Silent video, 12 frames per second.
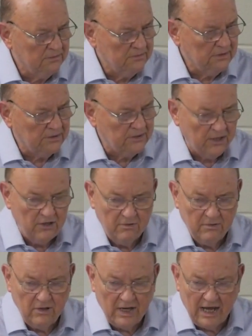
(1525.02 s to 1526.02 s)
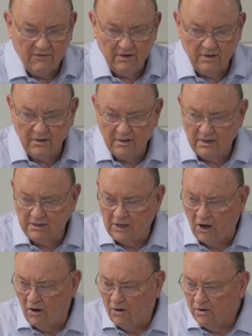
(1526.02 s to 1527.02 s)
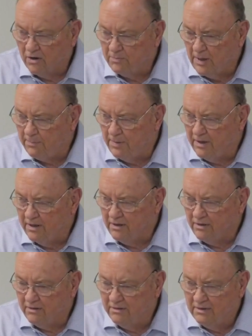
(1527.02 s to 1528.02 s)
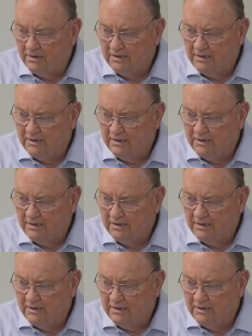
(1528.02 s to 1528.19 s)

let's say you have a dog or a puppy and